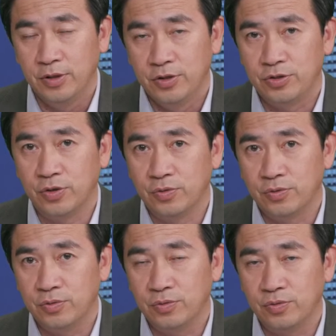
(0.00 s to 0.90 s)
So
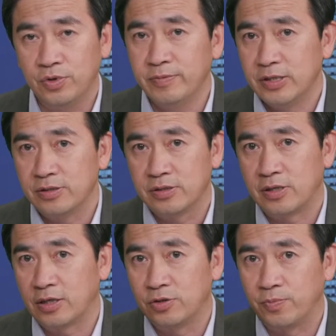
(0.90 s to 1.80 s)
women
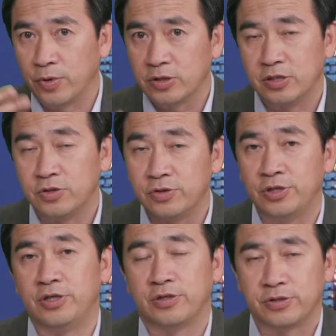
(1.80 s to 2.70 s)
start to burst into
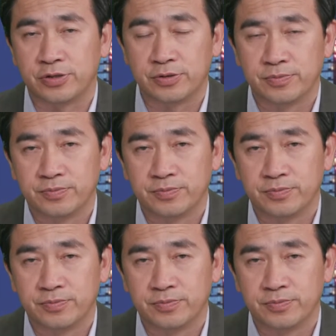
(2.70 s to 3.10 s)
tears.